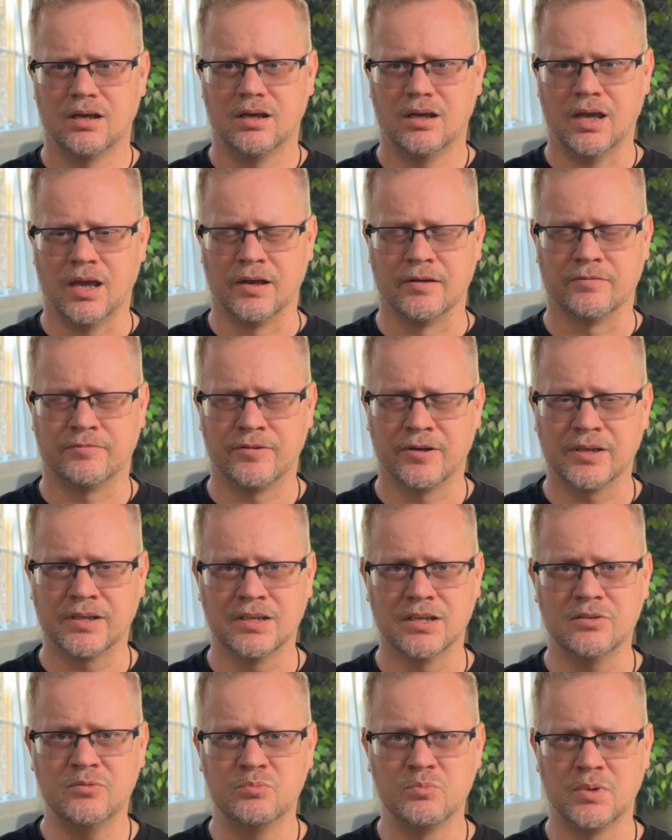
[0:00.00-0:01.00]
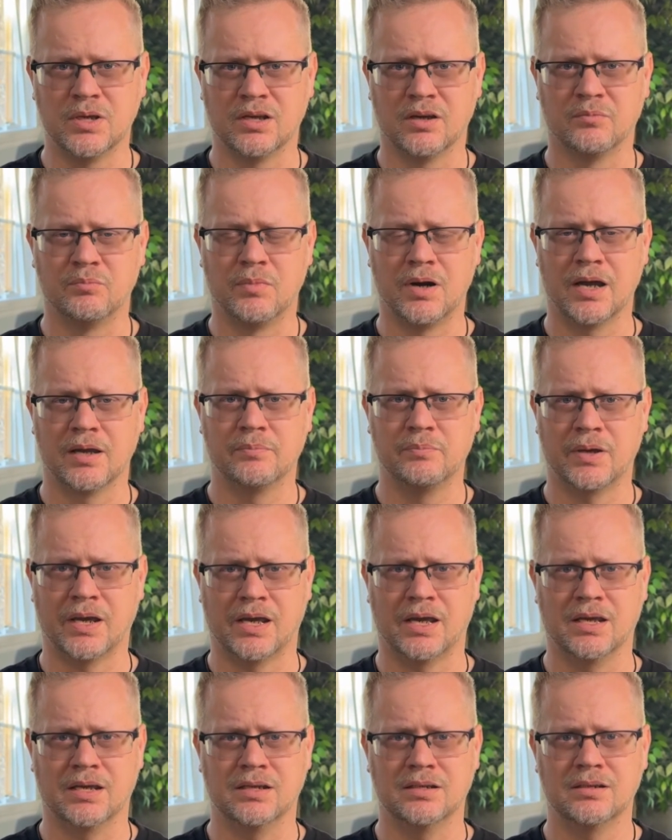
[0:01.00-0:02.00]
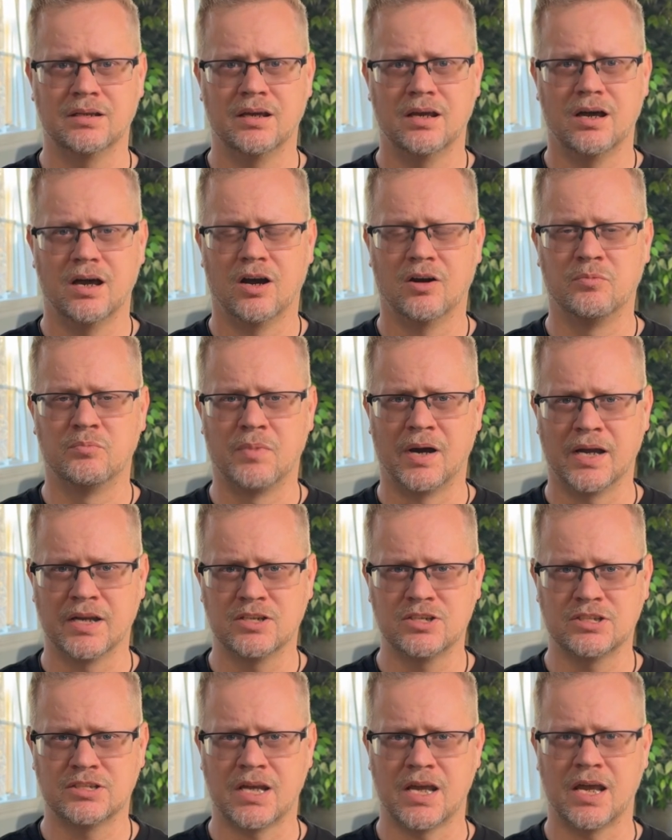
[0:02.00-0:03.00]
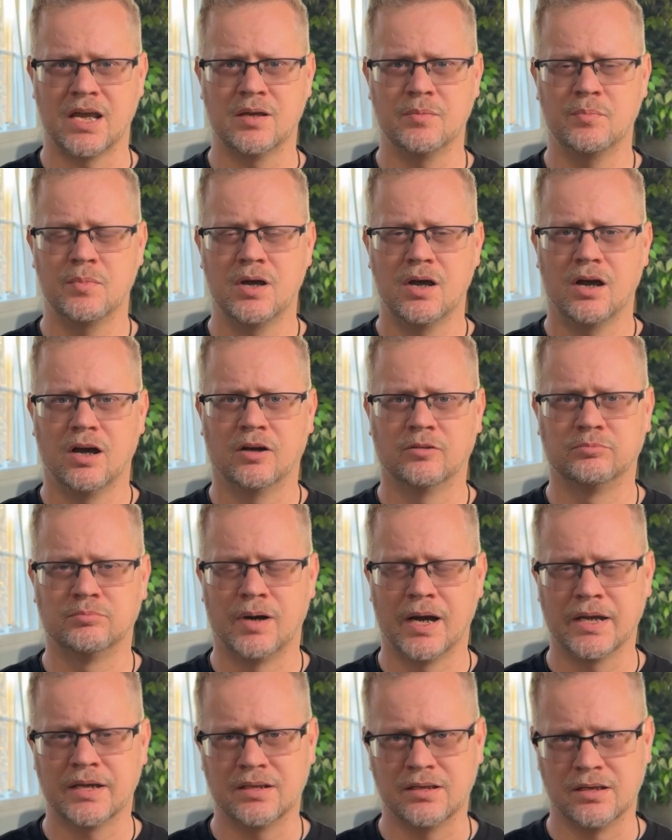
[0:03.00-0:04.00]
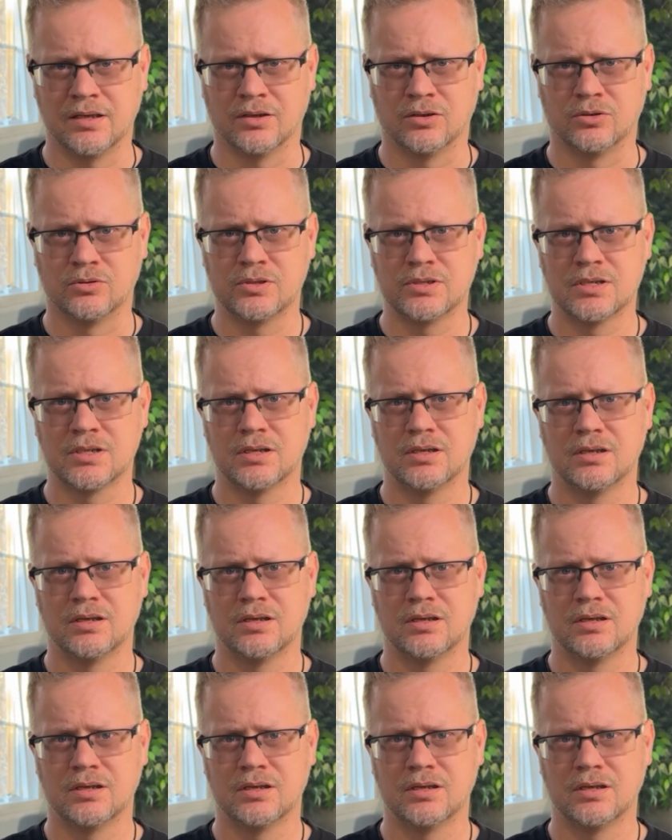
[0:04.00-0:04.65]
and forgive me of my pain, of my shame, of my guilt,